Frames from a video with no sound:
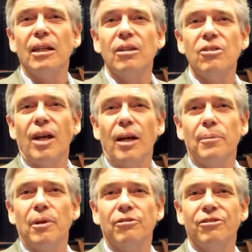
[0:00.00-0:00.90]
This
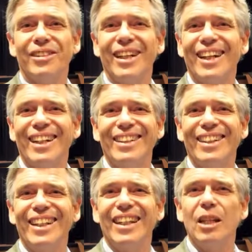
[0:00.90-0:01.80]
type of a
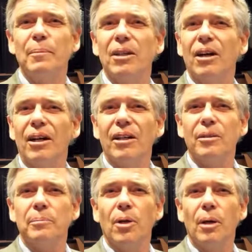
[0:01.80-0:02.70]
little bit
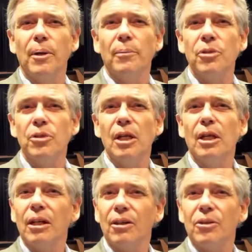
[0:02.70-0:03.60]
harder problems,
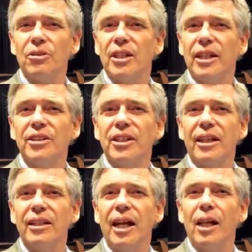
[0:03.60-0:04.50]
a constellation
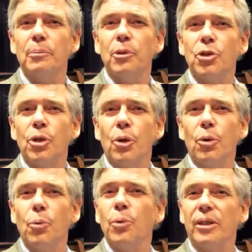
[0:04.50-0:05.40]
can help to
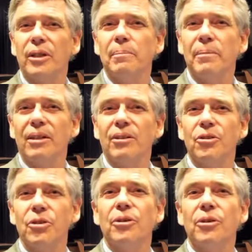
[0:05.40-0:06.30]
show what are the
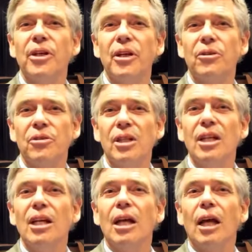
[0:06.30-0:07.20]
patterns underneath
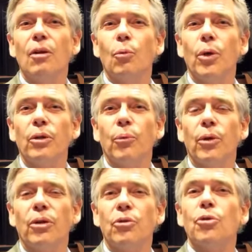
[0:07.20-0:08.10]
and what
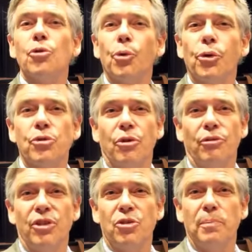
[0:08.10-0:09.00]
is the source
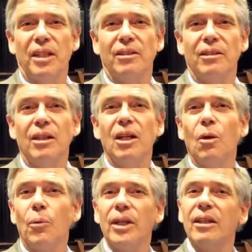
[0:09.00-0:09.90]
of this pattern.
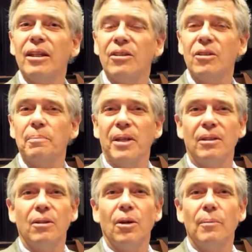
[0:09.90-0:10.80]
When did the
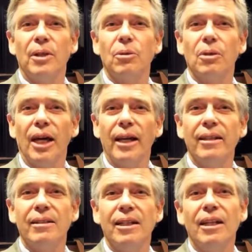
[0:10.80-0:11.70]
pattern come into
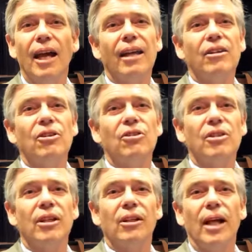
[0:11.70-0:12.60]
light, and is it
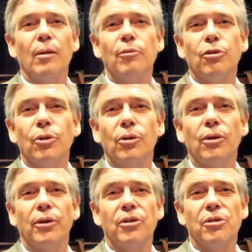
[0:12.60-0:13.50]
still helpful,
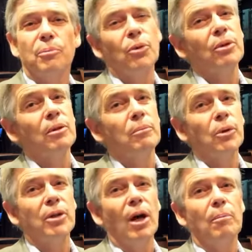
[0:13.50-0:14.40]
or is it
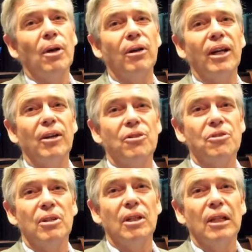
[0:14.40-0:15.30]
more now blocking us?